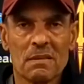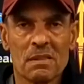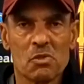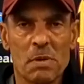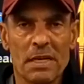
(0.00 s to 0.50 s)

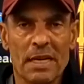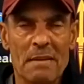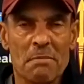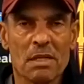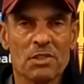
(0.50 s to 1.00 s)
This has been an
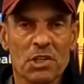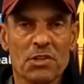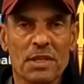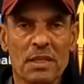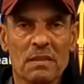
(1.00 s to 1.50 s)
8 month
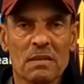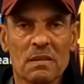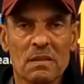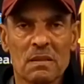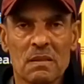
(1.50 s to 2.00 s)
journey,
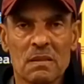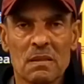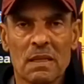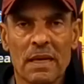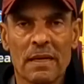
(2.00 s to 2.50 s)

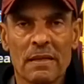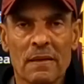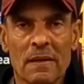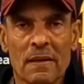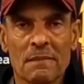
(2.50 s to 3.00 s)

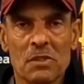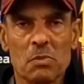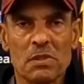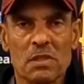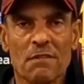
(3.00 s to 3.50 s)
and it's
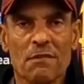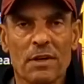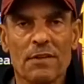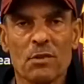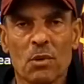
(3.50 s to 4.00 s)
been tough
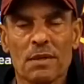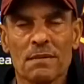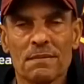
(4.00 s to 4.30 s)
on everyone.